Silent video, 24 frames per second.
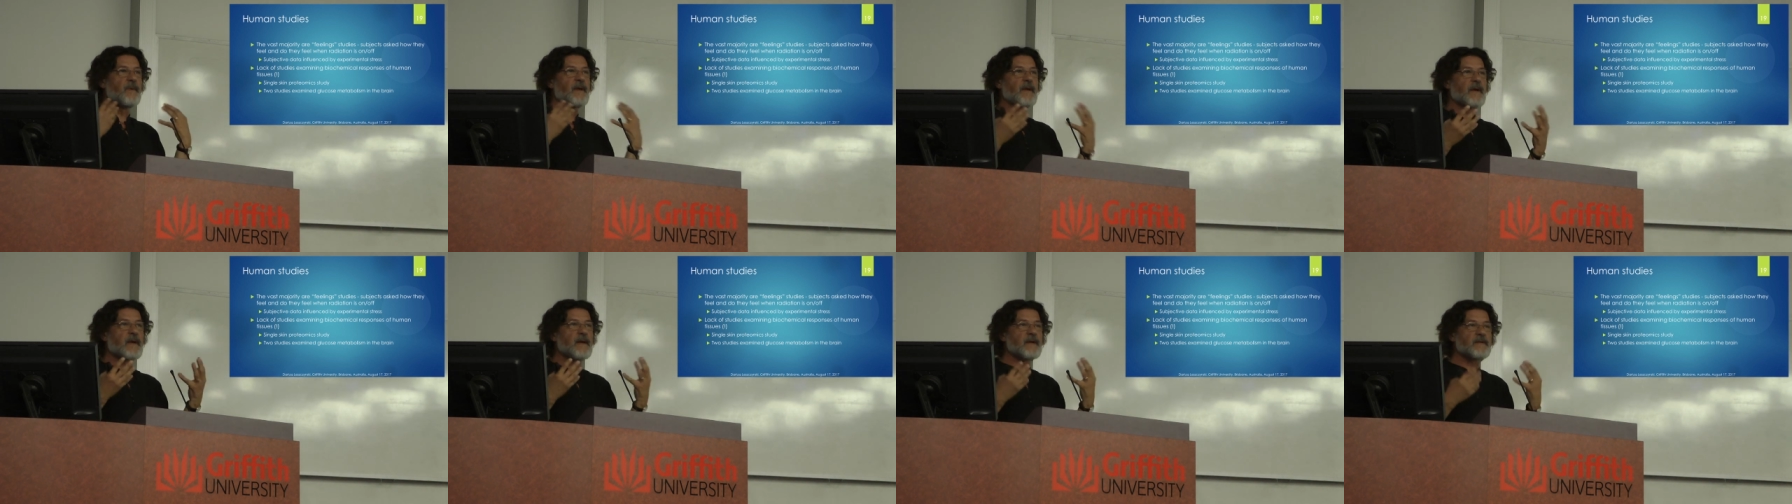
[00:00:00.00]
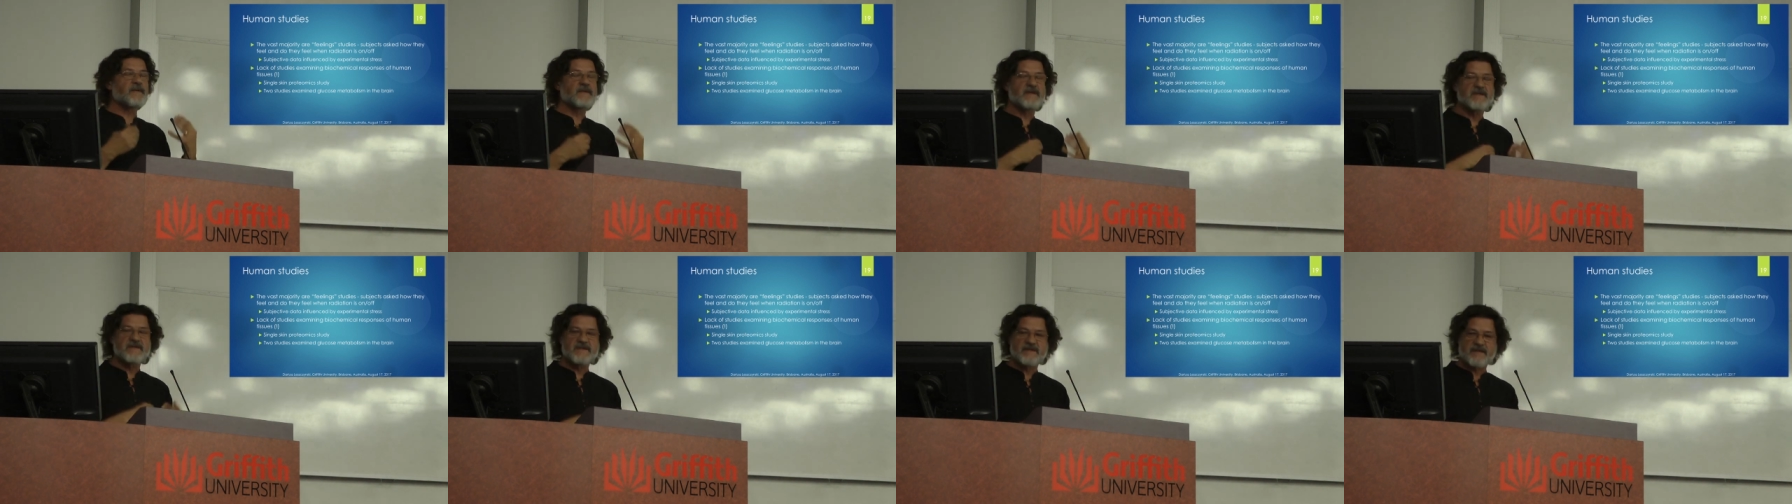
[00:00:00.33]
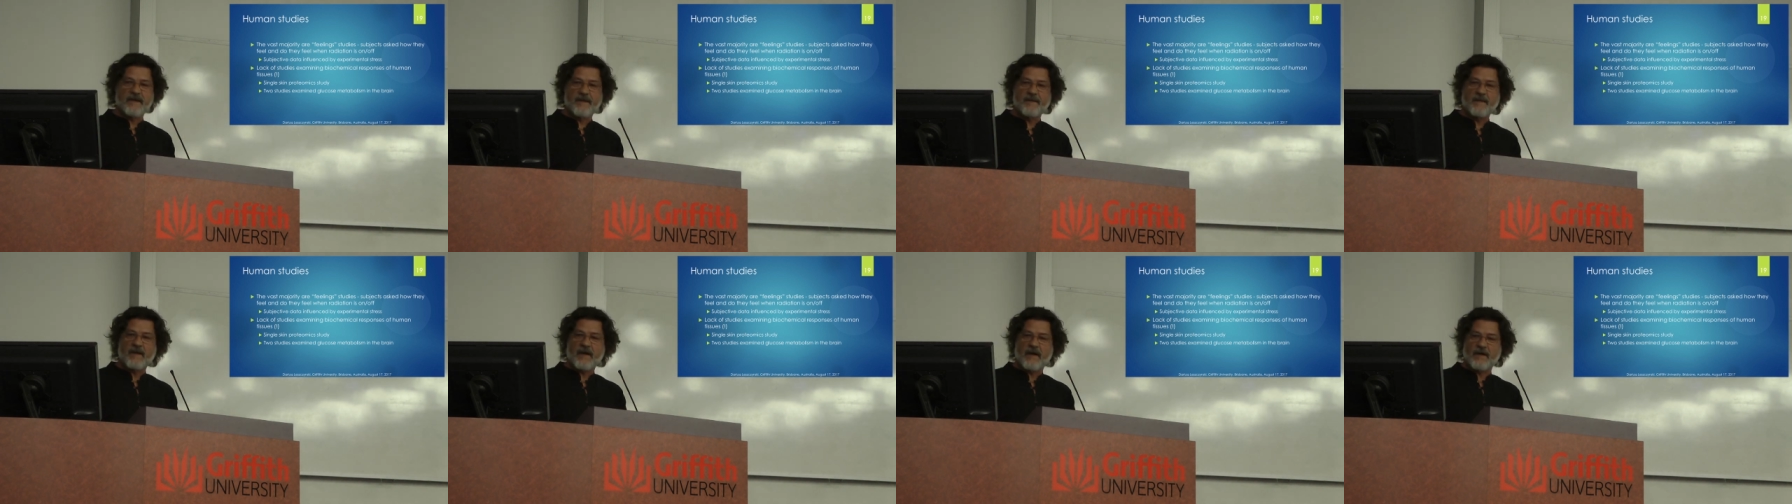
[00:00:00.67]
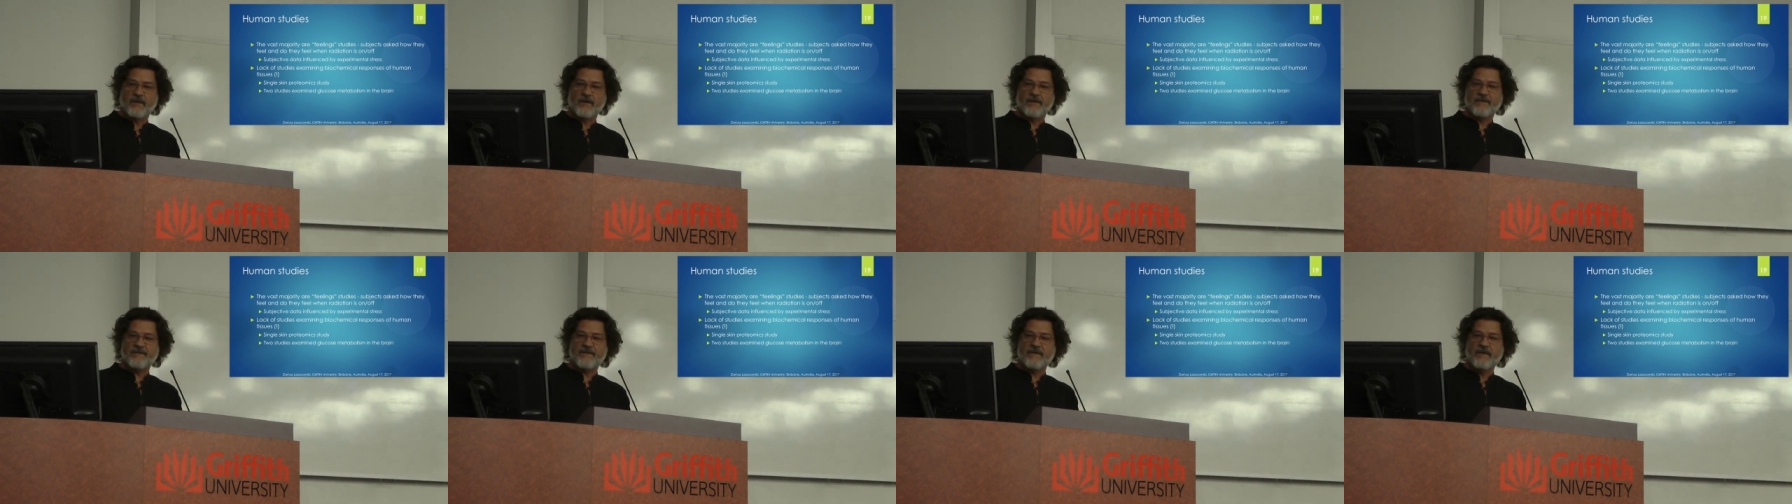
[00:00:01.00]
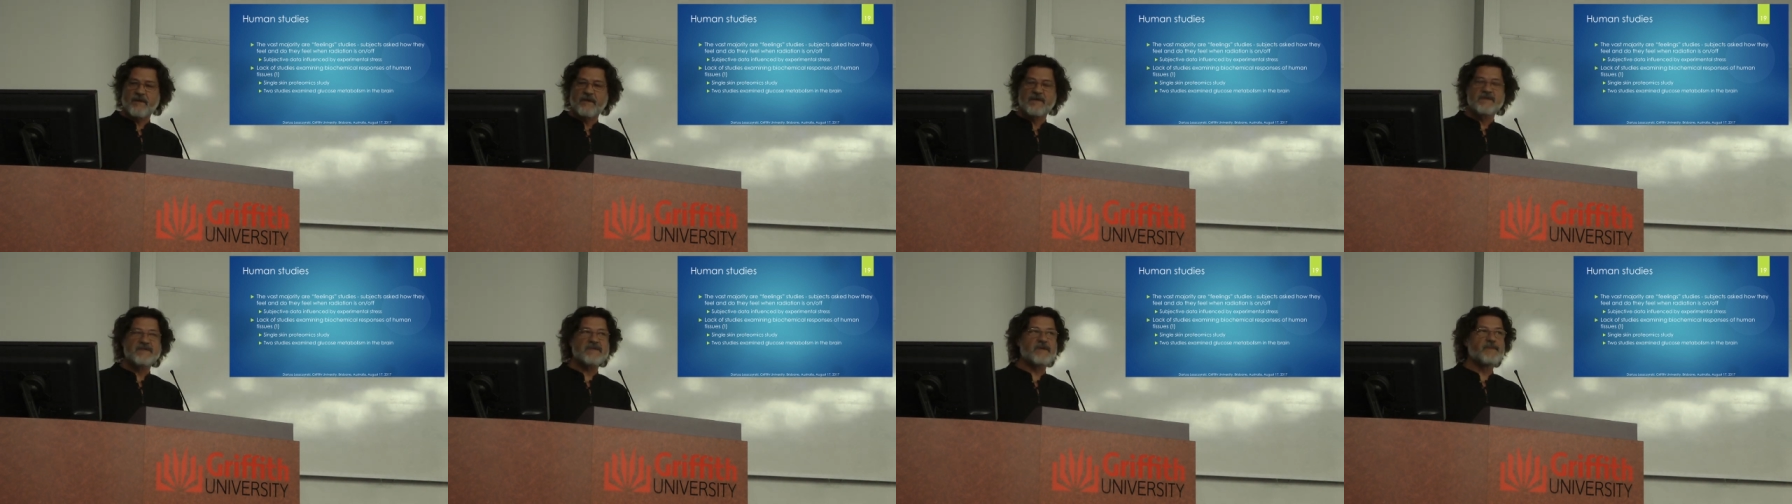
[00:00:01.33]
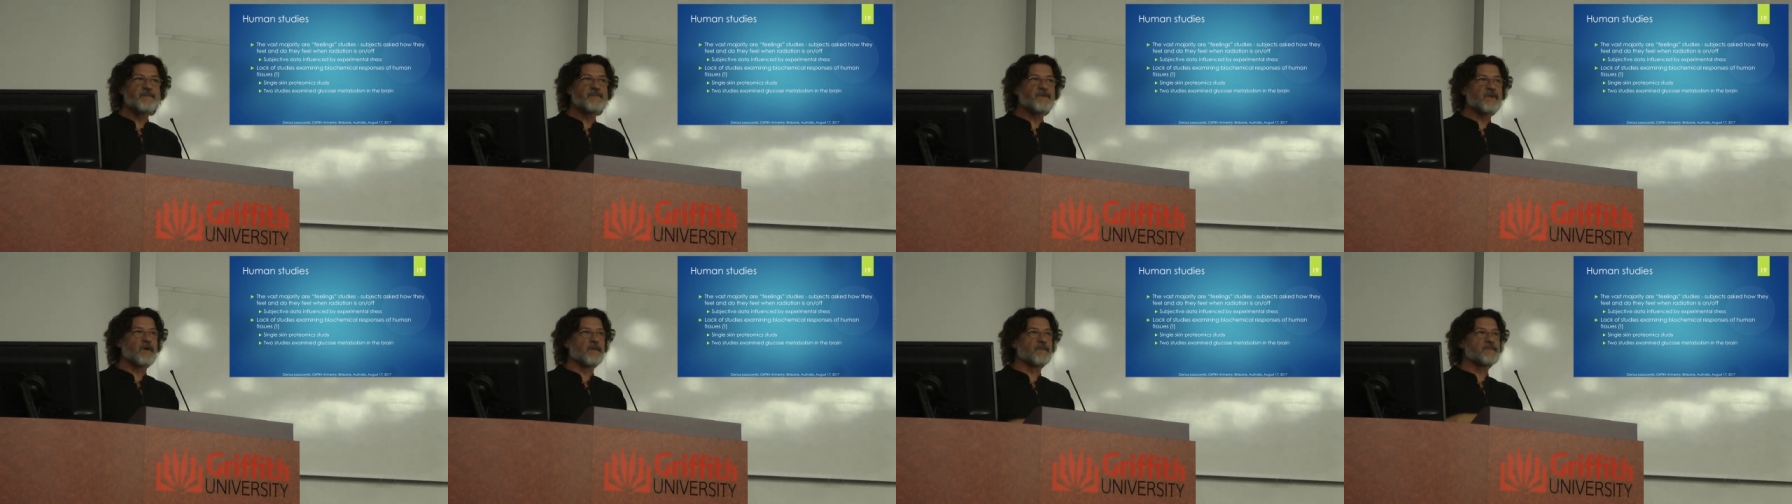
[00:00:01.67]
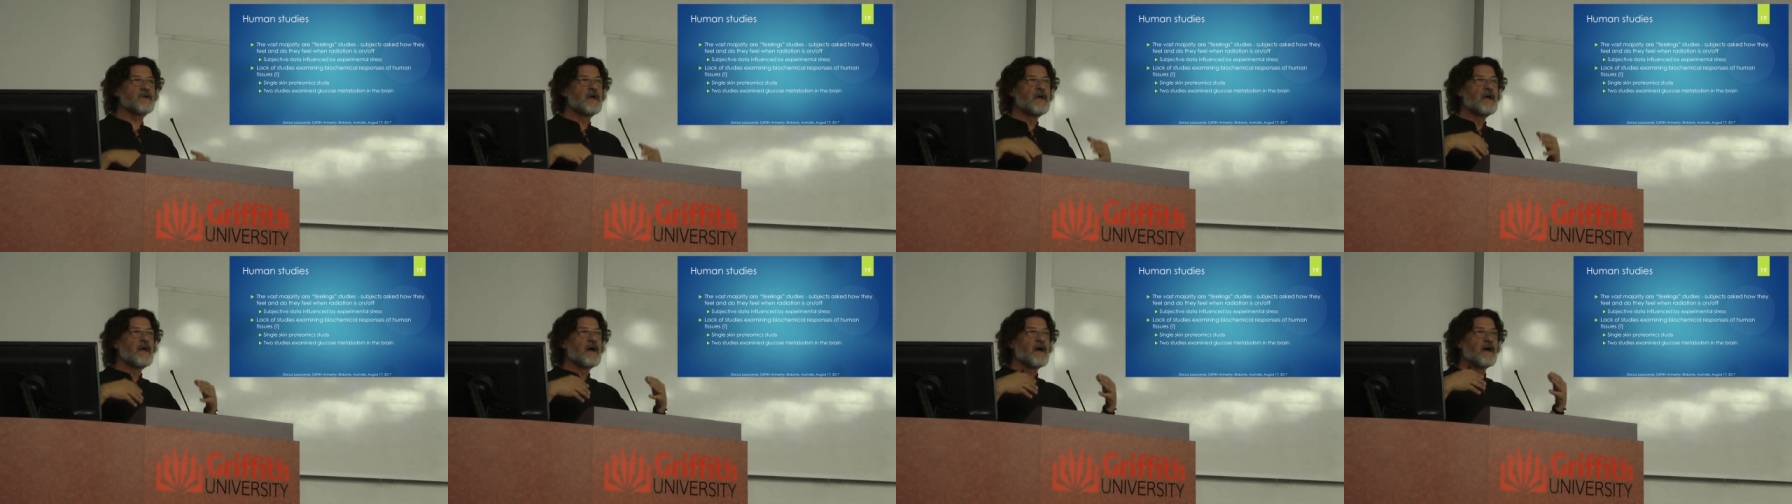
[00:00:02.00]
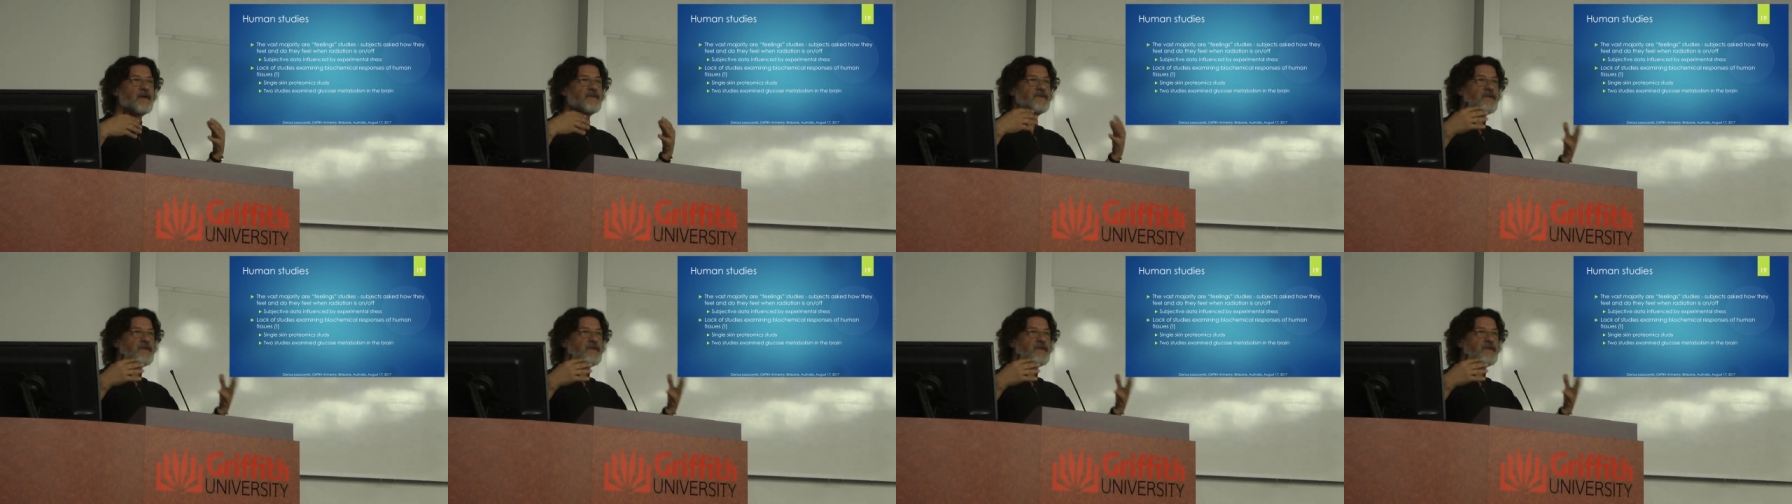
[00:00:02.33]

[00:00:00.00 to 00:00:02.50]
You may get the same kind of symptoms.